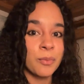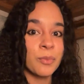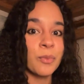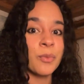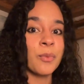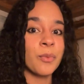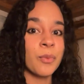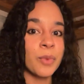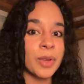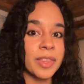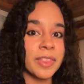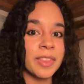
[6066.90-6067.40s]

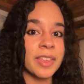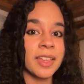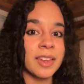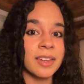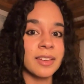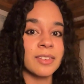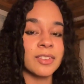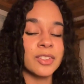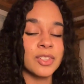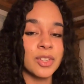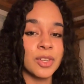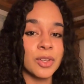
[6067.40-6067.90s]

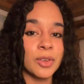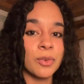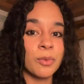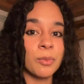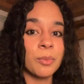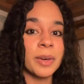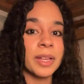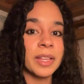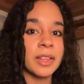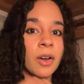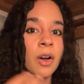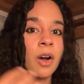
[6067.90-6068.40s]
within too,
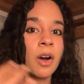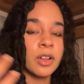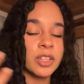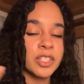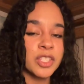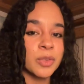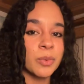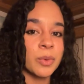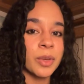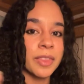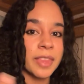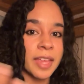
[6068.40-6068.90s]
but
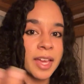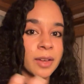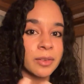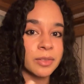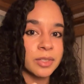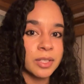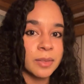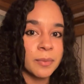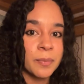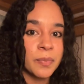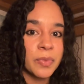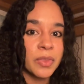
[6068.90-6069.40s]
also
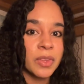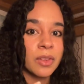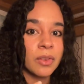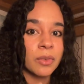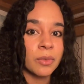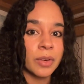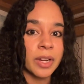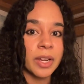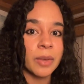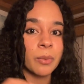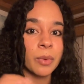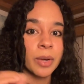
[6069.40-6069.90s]
without,
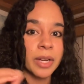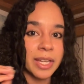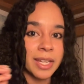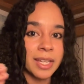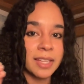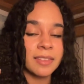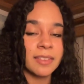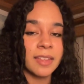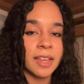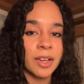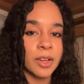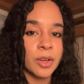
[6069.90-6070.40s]
right? We're
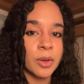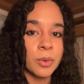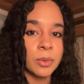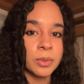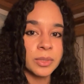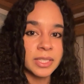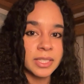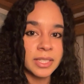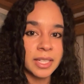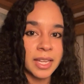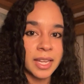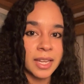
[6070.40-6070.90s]
in that
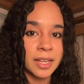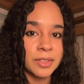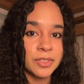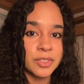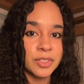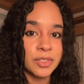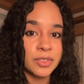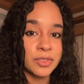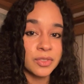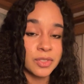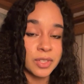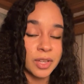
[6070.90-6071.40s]
golden age
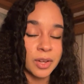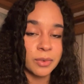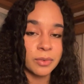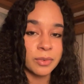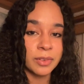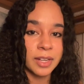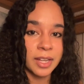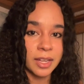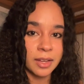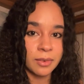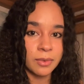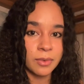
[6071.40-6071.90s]
zone
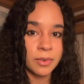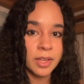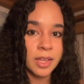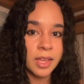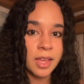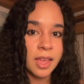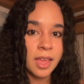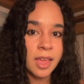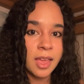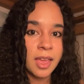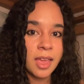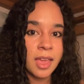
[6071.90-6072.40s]
now.
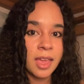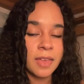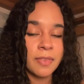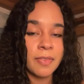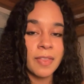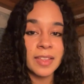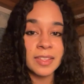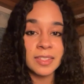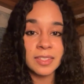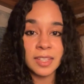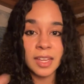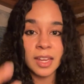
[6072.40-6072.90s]

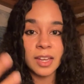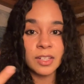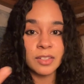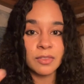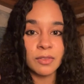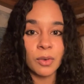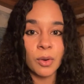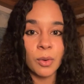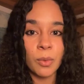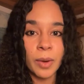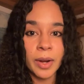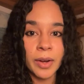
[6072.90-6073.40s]
That's the age of
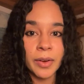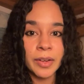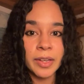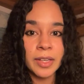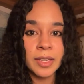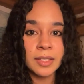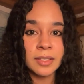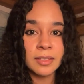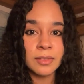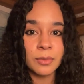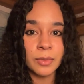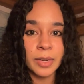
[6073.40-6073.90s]

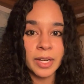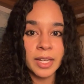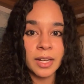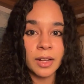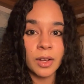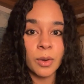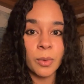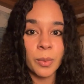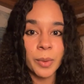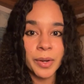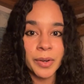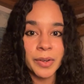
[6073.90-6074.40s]
Aquarius, right?
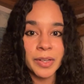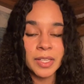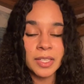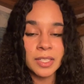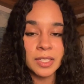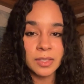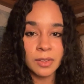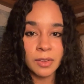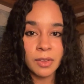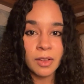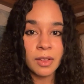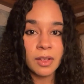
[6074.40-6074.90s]

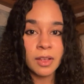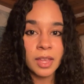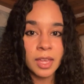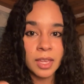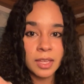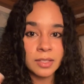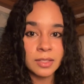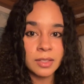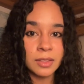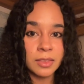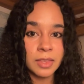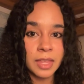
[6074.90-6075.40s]
Aquarius
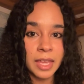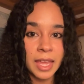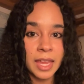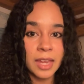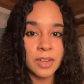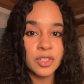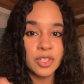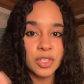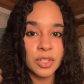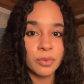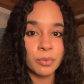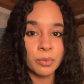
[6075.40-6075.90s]
is the
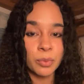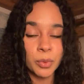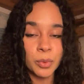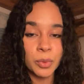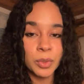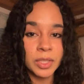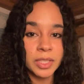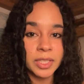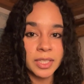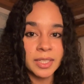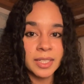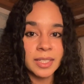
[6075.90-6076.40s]
ancient
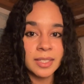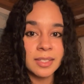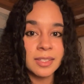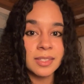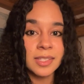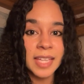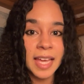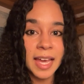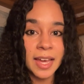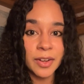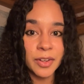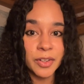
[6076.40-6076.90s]
ruler, is
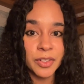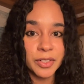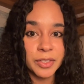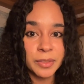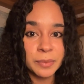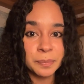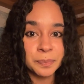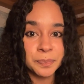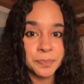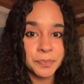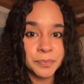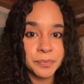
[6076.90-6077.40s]
Saturn.
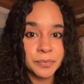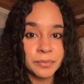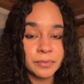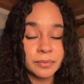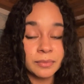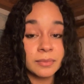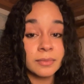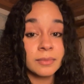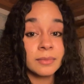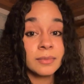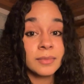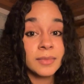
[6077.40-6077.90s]

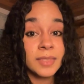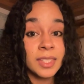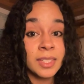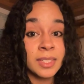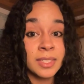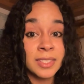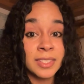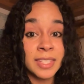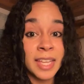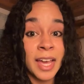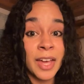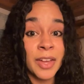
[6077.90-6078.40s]

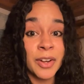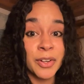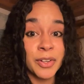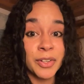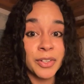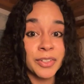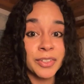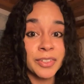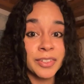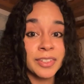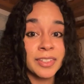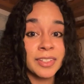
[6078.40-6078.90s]

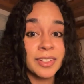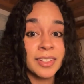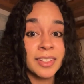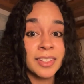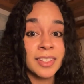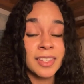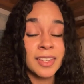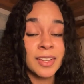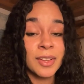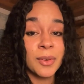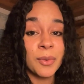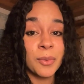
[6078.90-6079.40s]
Saturn
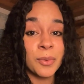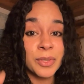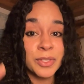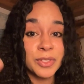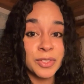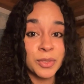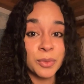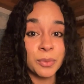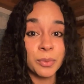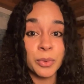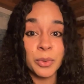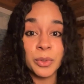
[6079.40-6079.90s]
was
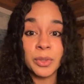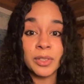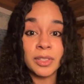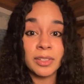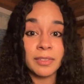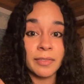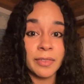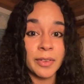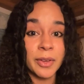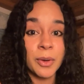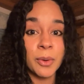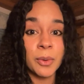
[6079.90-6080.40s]
the ruler
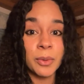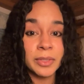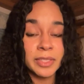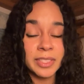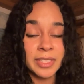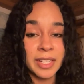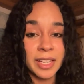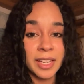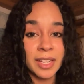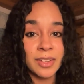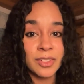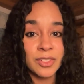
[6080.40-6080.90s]
of the golden
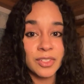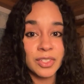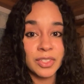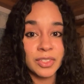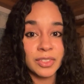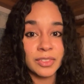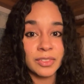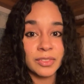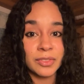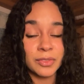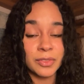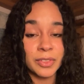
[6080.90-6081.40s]
age,
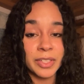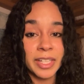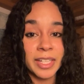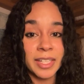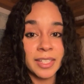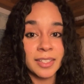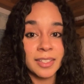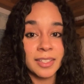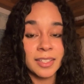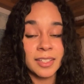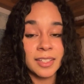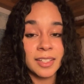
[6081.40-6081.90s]
right?